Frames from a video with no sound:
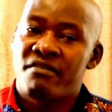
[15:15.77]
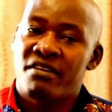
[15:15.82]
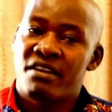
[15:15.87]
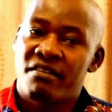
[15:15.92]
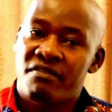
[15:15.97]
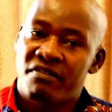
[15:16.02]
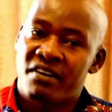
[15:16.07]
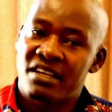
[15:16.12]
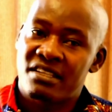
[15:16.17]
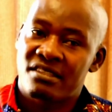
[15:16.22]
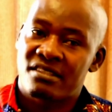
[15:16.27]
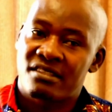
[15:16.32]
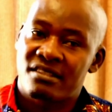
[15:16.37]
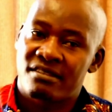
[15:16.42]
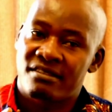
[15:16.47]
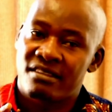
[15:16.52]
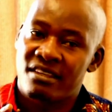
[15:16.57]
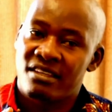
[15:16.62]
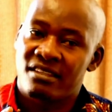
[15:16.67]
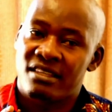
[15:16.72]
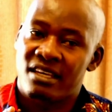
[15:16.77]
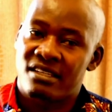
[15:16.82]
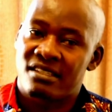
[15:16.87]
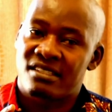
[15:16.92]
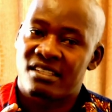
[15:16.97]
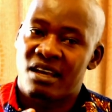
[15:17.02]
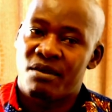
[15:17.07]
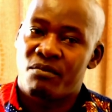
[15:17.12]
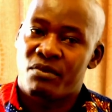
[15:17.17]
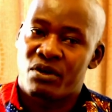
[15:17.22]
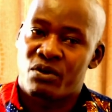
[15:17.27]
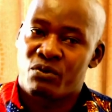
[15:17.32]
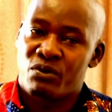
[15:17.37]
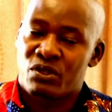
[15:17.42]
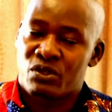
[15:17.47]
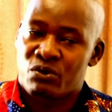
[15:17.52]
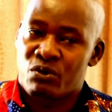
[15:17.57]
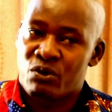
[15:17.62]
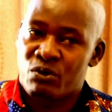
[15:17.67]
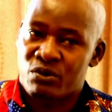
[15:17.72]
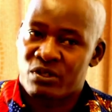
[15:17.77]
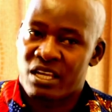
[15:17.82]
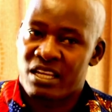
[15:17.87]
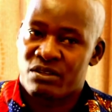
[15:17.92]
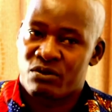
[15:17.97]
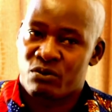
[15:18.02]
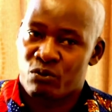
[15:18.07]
very first thing that somebody who is going to start,